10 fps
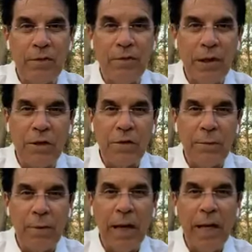said it's finished.
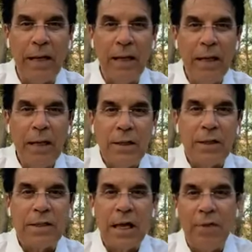He paid
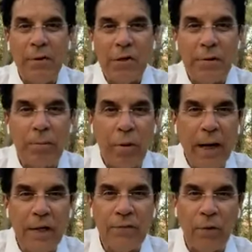the salvation
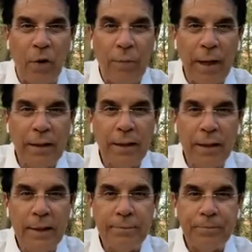price for all
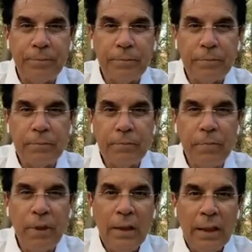mankind.
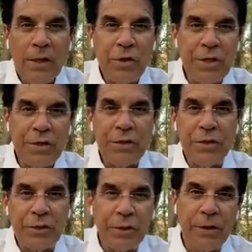And Jesus
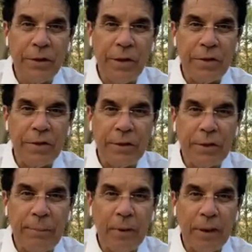took the curse
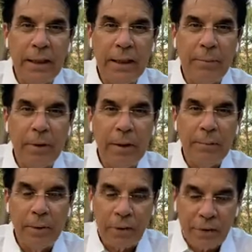upon him.
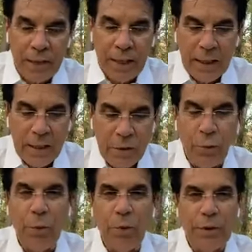But the thing is,
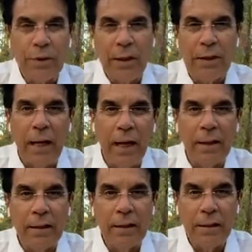we weren't taught that.
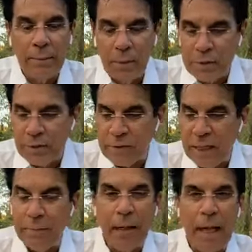Now, most of us
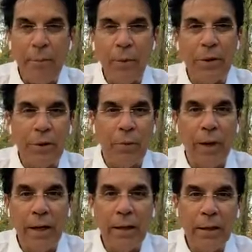had a Bible. We could have
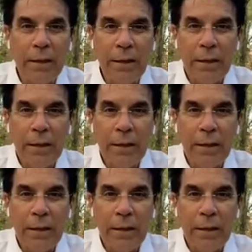read it.